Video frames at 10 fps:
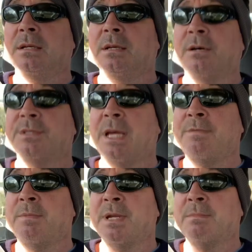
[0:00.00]
I'll
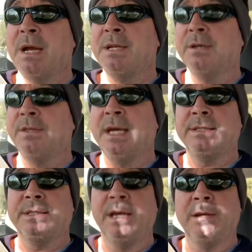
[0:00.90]
save a bit of money on
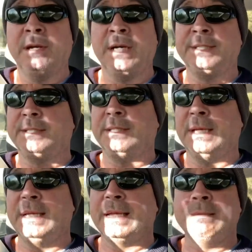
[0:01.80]
that. So guys,
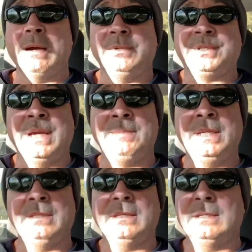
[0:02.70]
they did come up with
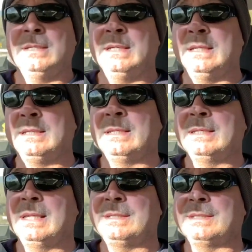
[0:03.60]
something and
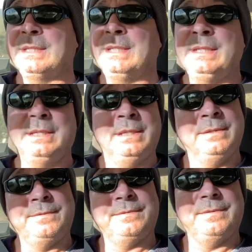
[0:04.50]
let's see
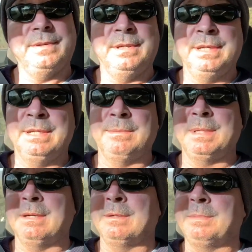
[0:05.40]
if I end up
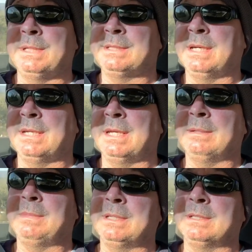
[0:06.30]
going to Pizza Hut
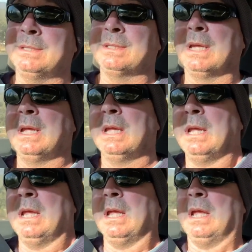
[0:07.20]
again because
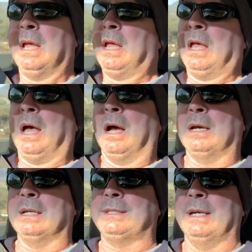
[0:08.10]
I
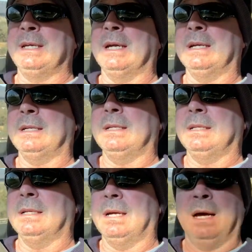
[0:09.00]
got to tell you,
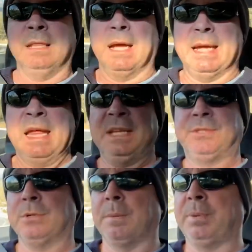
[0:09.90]
I like any
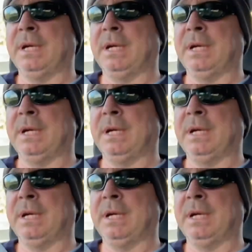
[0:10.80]
sort of